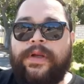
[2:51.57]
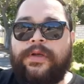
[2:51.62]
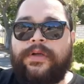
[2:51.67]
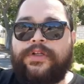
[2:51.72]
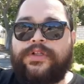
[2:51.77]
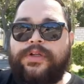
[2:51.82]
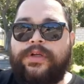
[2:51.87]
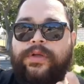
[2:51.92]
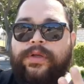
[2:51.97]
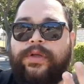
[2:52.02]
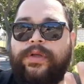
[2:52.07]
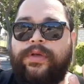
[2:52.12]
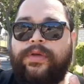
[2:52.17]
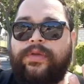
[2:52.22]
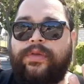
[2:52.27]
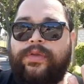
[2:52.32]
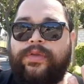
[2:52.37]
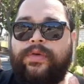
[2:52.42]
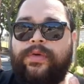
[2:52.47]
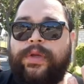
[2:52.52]
here to show
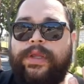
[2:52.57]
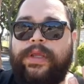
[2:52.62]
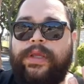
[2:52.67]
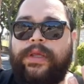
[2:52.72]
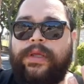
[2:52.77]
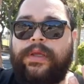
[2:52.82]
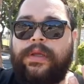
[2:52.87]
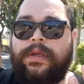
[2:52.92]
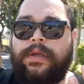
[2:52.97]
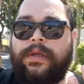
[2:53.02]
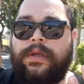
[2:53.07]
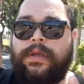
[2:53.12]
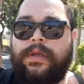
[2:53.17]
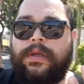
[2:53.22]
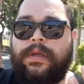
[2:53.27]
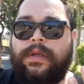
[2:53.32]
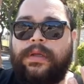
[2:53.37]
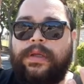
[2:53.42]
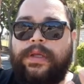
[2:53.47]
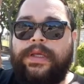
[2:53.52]
you three
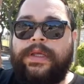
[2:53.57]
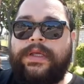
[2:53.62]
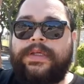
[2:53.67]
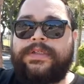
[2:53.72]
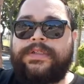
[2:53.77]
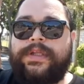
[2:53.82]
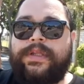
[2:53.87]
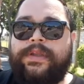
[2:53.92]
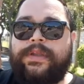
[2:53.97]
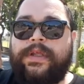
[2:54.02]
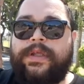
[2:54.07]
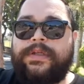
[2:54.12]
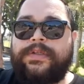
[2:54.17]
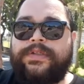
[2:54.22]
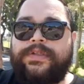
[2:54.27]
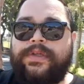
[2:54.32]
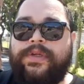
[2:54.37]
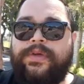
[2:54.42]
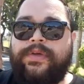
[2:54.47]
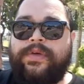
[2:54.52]
easy
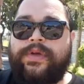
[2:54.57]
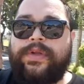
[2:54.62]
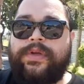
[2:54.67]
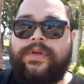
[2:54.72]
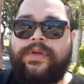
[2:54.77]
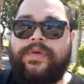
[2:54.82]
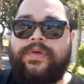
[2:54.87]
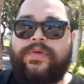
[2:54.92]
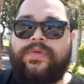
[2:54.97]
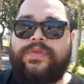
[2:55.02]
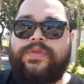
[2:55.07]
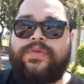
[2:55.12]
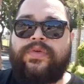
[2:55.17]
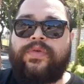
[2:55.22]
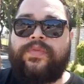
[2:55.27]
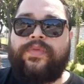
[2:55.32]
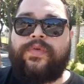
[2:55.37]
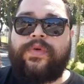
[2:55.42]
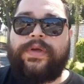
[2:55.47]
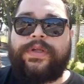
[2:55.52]
things you can do to
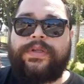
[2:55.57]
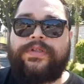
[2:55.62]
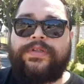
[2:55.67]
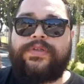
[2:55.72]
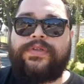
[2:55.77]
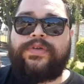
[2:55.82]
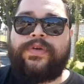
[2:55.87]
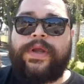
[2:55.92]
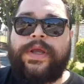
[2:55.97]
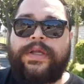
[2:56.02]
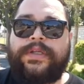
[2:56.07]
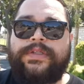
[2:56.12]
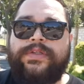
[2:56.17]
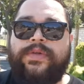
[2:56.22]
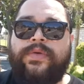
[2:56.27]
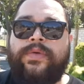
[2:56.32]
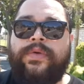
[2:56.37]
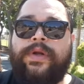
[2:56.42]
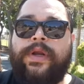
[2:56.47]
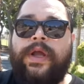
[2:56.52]
avoid stress
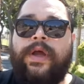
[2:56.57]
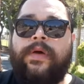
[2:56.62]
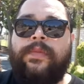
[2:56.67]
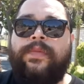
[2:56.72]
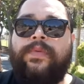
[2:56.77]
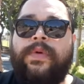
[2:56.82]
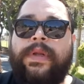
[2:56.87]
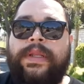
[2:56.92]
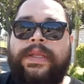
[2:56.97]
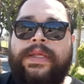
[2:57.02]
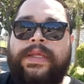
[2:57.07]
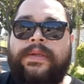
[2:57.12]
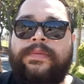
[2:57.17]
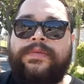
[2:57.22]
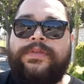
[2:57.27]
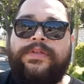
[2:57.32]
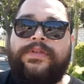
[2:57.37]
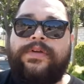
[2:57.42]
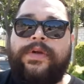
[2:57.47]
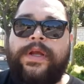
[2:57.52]
or help relieve
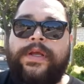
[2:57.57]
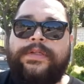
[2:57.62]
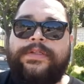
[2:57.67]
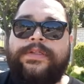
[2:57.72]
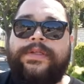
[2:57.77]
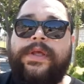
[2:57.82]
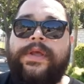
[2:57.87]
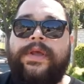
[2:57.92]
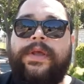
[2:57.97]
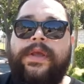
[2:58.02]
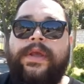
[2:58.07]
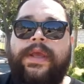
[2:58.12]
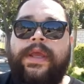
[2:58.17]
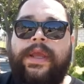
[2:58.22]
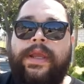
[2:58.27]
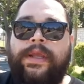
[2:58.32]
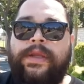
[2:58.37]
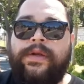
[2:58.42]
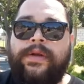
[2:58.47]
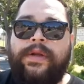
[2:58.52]
stress
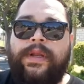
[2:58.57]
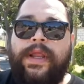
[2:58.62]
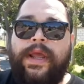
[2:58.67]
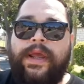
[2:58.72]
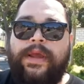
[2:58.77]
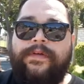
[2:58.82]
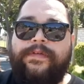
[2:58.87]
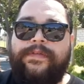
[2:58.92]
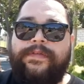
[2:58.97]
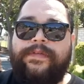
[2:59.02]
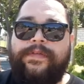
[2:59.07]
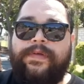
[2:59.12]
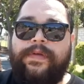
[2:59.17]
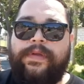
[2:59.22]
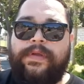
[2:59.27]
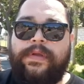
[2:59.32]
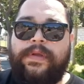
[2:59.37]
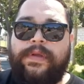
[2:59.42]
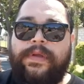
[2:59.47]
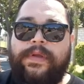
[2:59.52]
in your life.
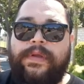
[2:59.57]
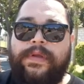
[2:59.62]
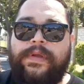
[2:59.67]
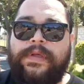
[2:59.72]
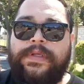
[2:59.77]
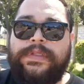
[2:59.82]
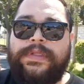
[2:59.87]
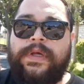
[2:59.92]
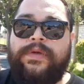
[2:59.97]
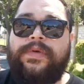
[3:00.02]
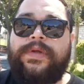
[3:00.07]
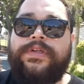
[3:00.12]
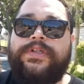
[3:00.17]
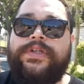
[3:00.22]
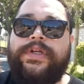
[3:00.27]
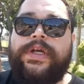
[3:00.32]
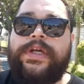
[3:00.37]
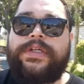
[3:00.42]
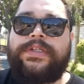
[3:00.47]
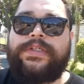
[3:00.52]
Because I want
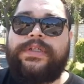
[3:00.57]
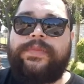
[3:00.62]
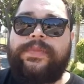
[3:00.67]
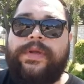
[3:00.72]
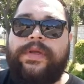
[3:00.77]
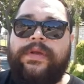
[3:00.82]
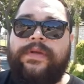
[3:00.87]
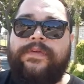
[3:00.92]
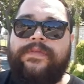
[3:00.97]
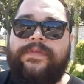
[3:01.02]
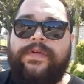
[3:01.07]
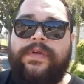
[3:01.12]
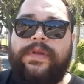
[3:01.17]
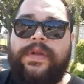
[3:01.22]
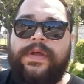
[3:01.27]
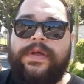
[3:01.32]
you guys to be here for a